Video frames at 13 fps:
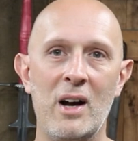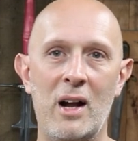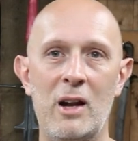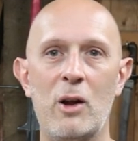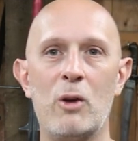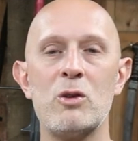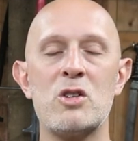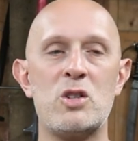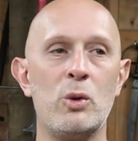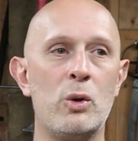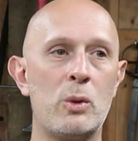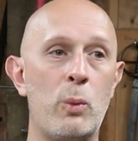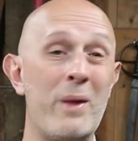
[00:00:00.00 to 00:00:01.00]
a
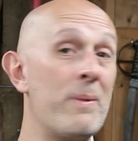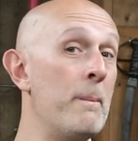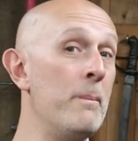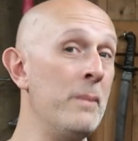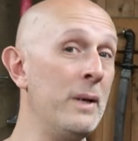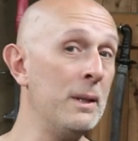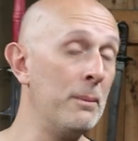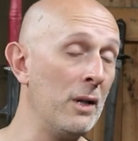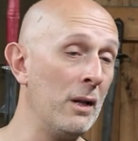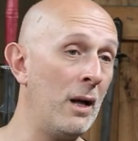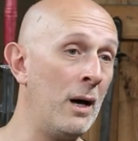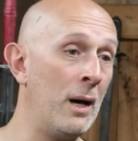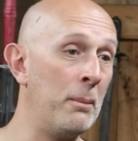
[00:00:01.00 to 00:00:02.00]
longsword with
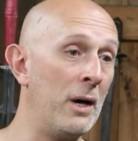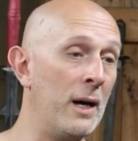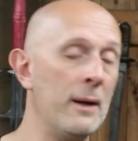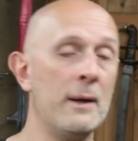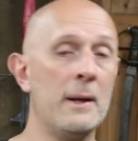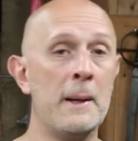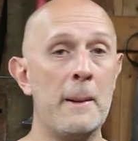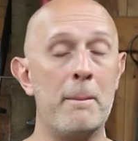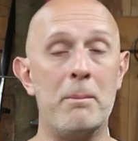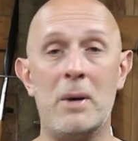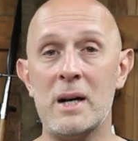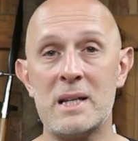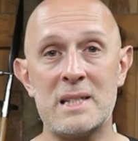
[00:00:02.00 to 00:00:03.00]
minimal armour
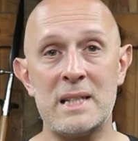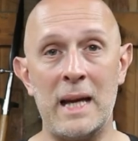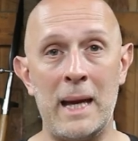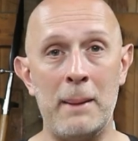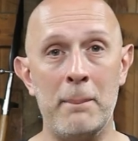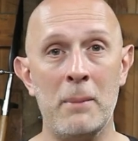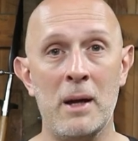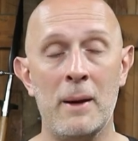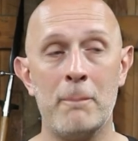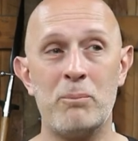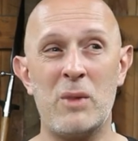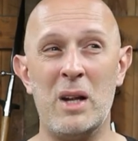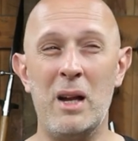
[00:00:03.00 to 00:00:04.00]
might seem
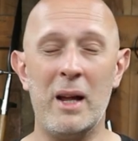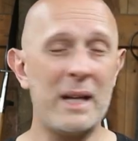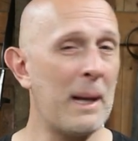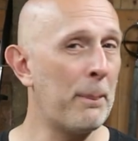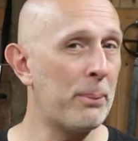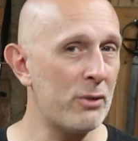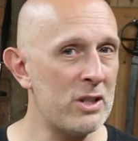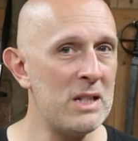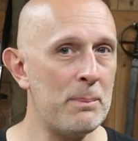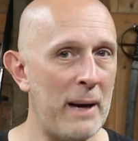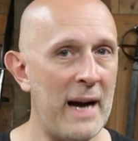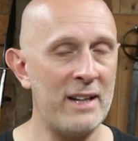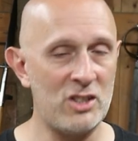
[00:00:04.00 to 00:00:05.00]
like a pretty
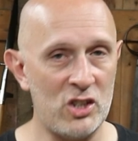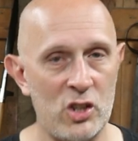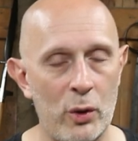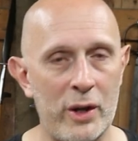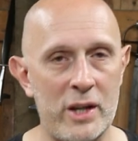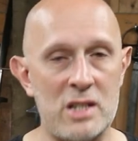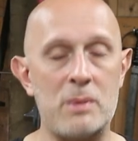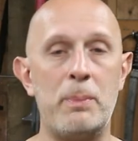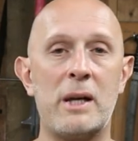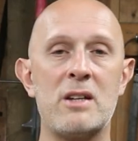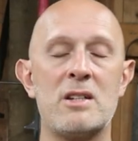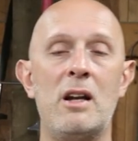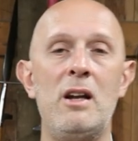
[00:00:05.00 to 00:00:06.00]
bad choice
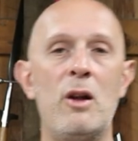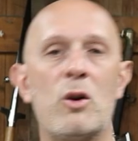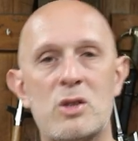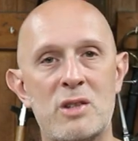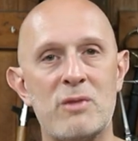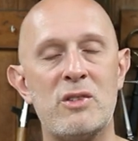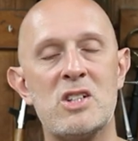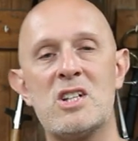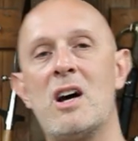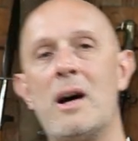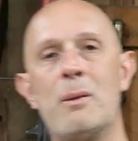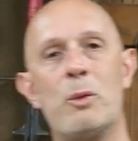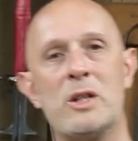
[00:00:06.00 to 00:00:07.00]
because a lot of the
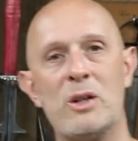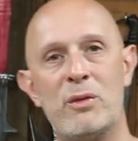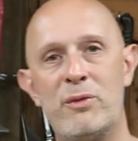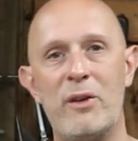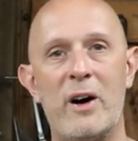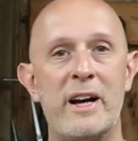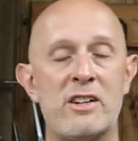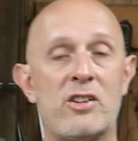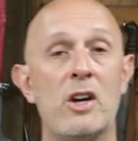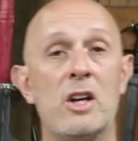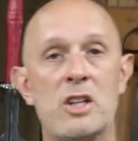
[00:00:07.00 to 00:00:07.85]
time when you fight,